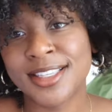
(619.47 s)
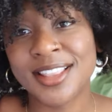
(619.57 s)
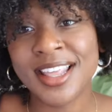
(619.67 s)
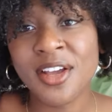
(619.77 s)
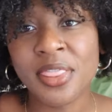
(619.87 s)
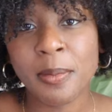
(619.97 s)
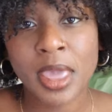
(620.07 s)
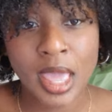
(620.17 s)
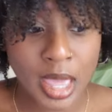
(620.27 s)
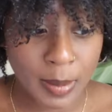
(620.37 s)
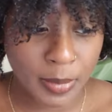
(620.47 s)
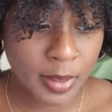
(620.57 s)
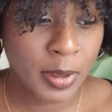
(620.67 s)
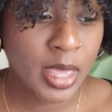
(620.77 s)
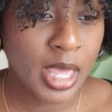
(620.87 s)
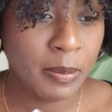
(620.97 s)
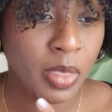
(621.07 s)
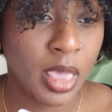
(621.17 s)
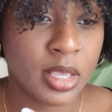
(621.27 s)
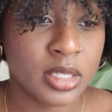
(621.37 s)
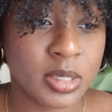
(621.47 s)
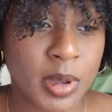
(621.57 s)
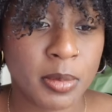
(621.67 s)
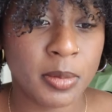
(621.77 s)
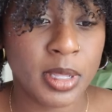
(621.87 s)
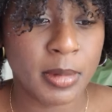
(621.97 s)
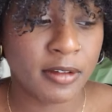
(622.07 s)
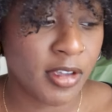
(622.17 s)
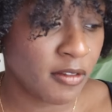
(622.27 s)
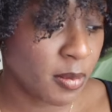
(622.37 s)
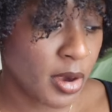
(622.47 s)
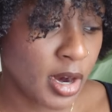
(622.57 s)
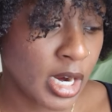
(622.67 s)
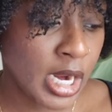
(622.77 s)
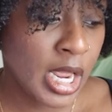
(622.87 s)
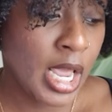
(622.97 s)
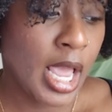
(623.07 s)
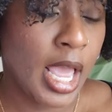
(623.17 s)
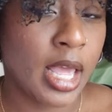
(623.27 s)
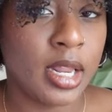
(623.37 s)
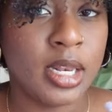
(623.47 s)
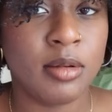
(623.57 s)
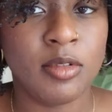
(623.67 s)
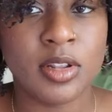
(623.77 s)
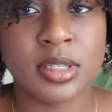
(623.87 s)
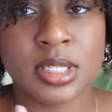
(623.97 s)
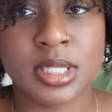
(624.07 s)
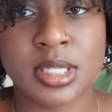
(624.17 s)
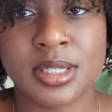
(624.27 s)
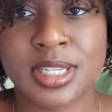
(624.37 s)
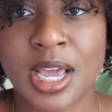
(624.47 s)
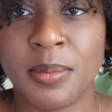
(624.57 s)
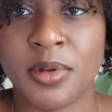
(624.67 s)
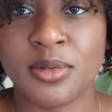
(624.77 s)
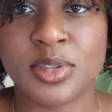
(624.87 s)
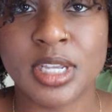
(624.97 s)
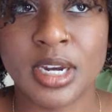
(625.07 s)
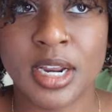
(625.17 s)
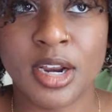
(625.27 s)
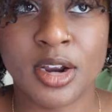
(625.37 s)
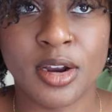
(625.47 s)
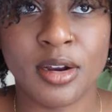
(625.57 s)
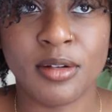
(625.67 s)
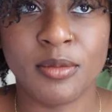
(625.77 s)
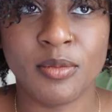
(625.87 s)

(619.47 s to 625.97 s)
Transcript: So then on the PM is probably my favorite part, and this type of skincare,